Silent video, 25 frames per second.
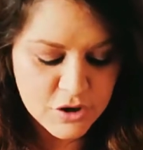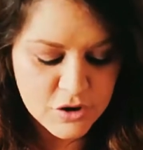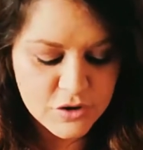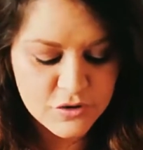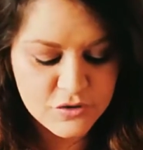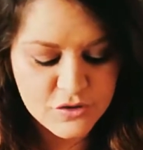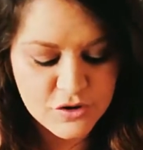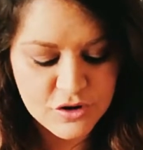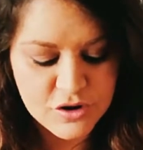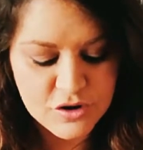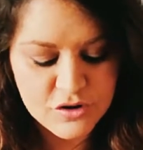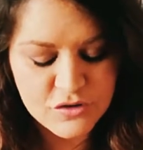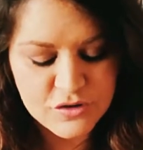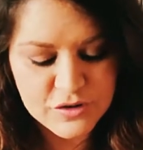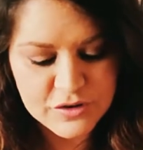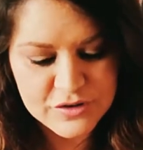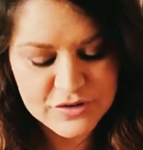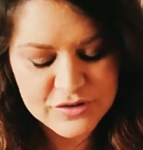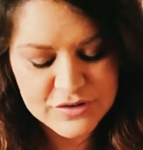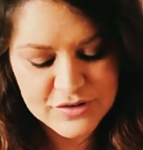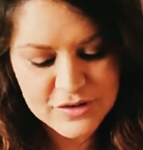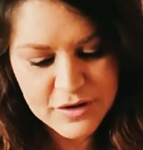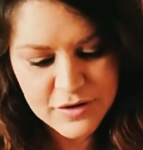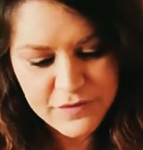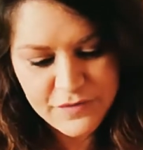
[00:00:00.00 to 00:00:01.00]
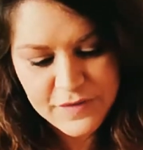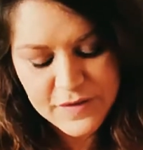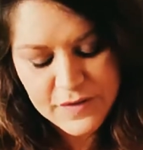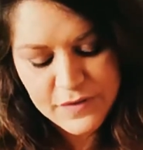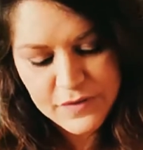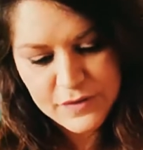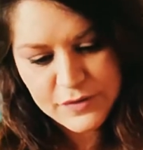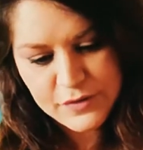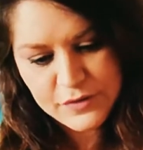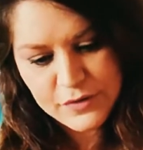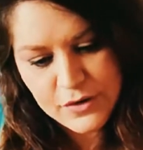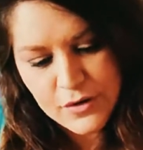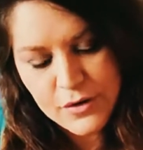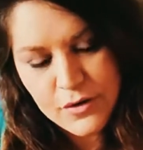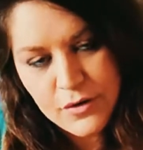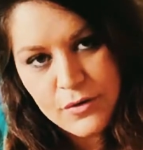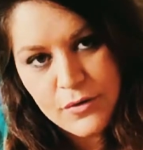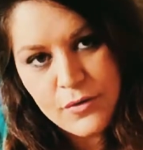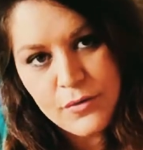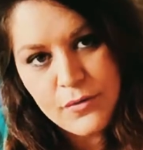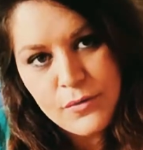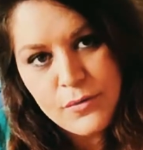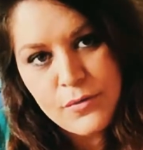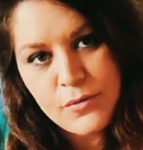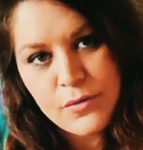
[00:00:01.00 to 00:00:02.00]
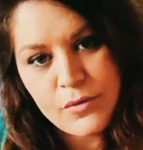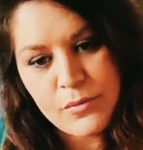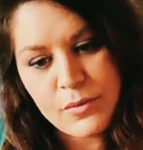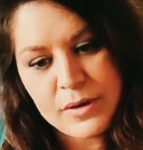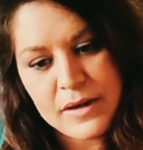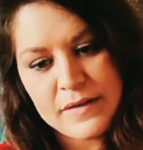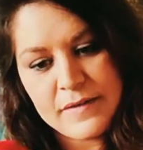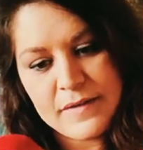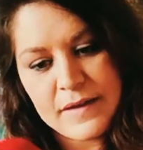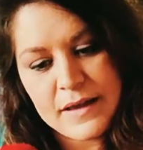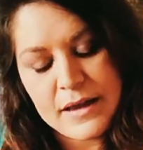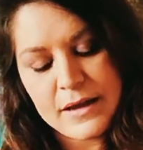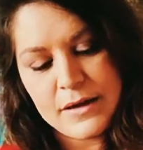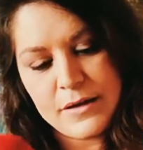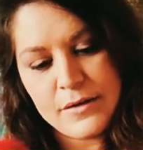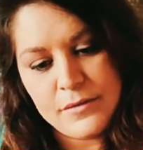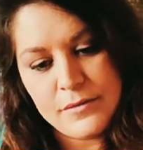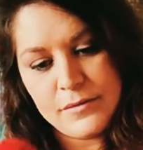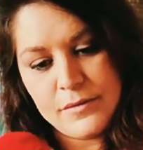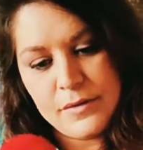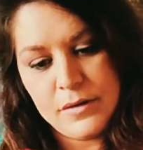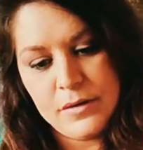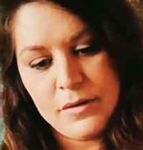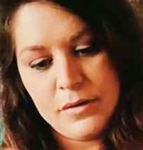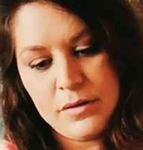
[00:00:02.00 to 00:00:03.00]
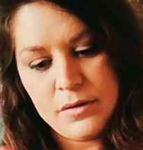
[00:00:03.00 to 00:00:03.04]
So you're just stuffing the sock all the way down